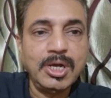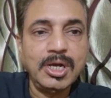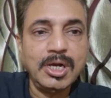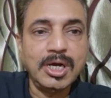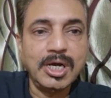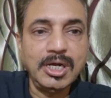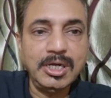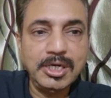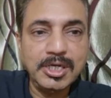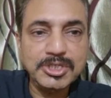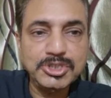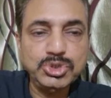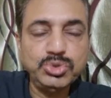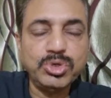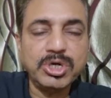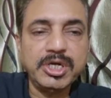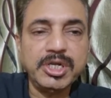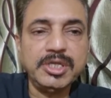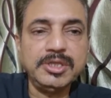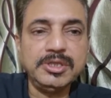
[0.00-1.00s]
Unless you
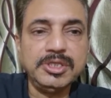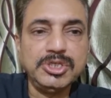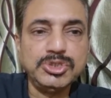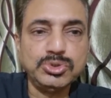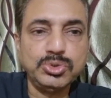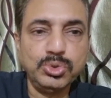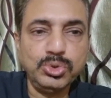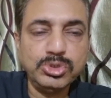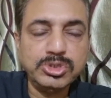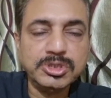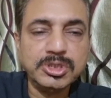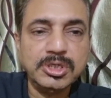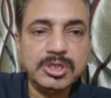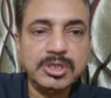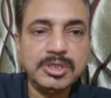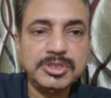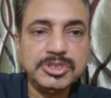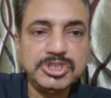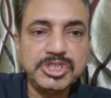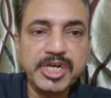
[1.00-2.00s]
attain these goals,
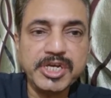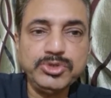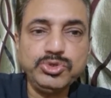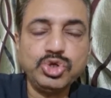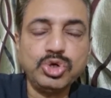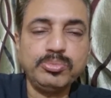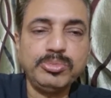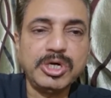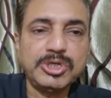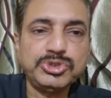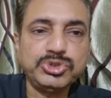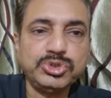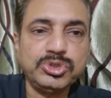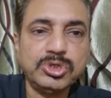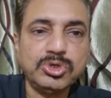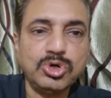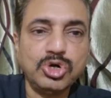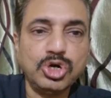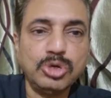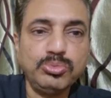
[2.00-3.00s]
check your blood sugar
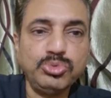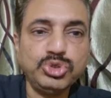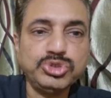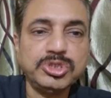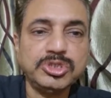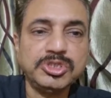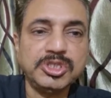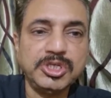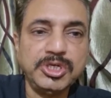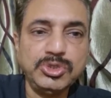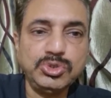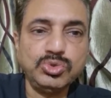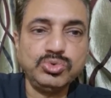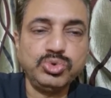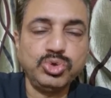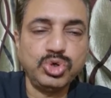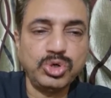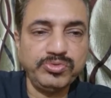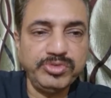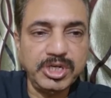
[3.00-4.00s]
almost 3 to
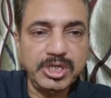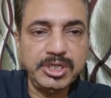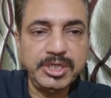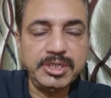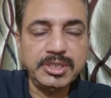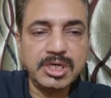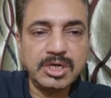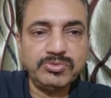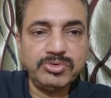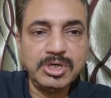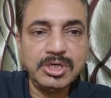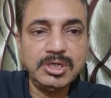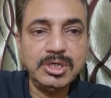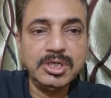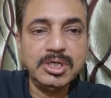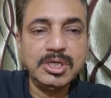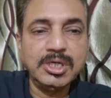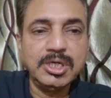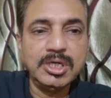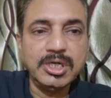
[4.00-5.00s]
4 weekly interval.
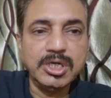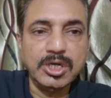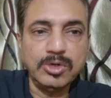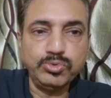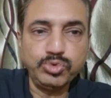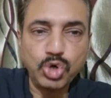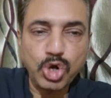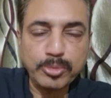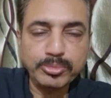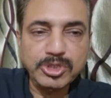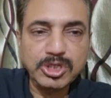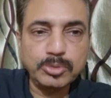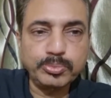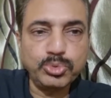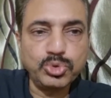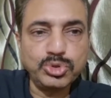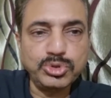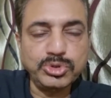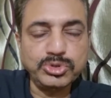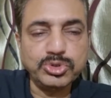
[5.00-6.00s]
Inform the
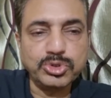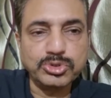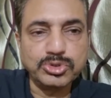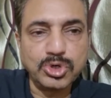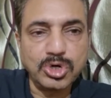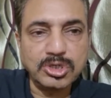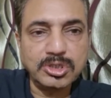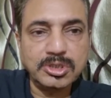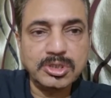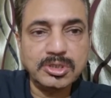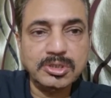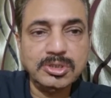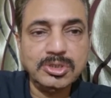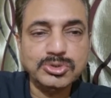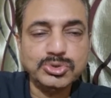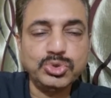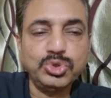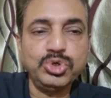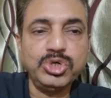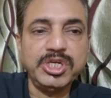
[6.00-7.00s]
report to your doctor
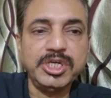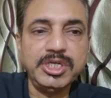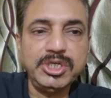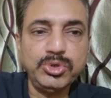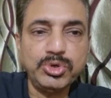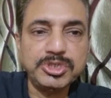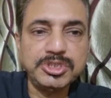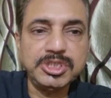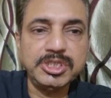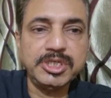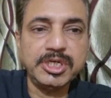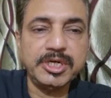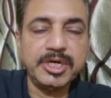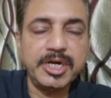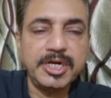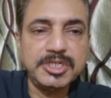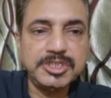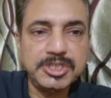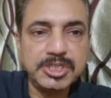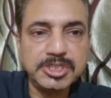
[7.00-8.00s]
so he or she can
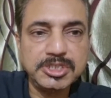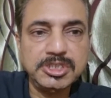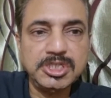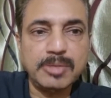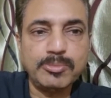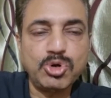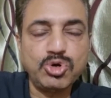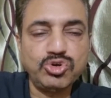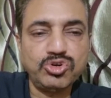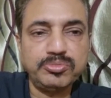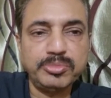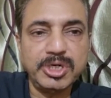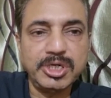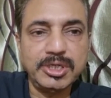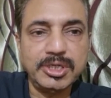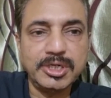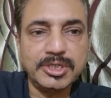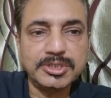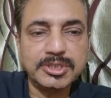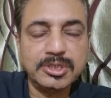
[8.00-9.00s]
adjust the amount of
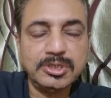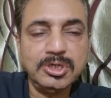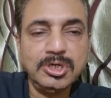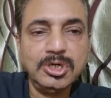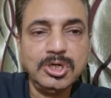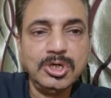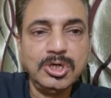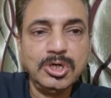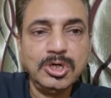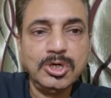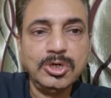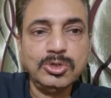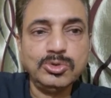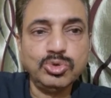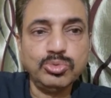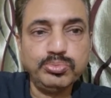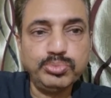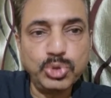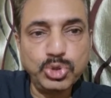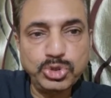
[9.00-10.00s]
medication to
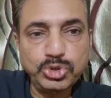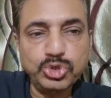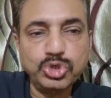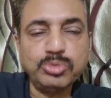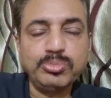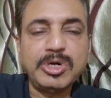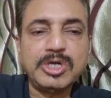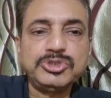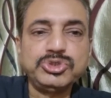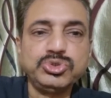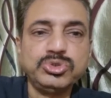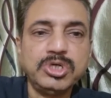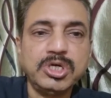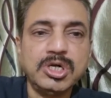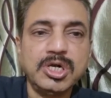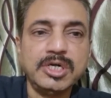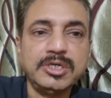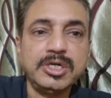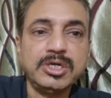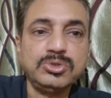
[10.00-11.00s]
put your blood sugar
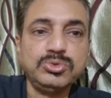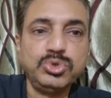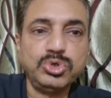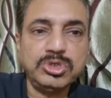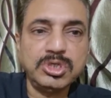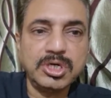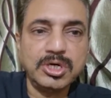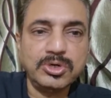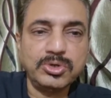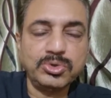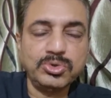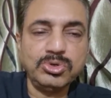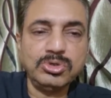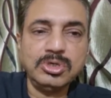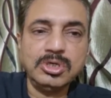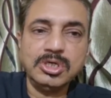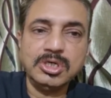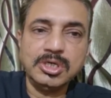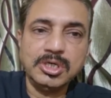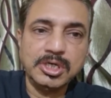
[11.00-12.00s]
under good control
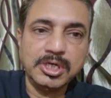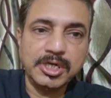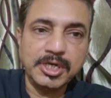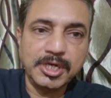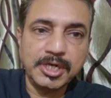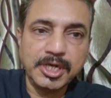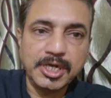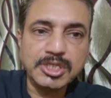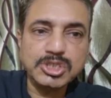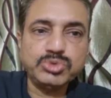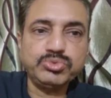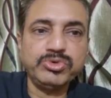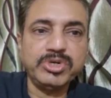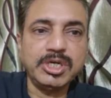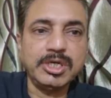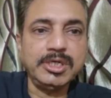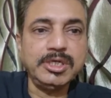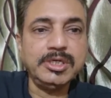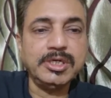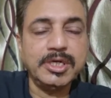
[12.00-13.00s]
as
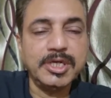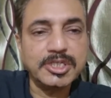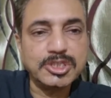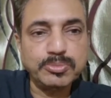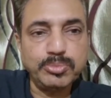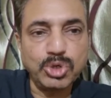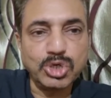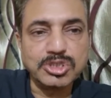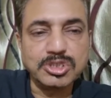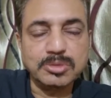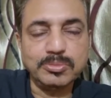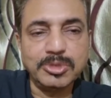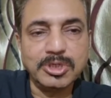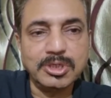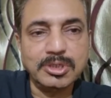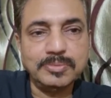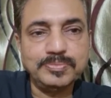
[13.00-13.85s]
quickly as possible.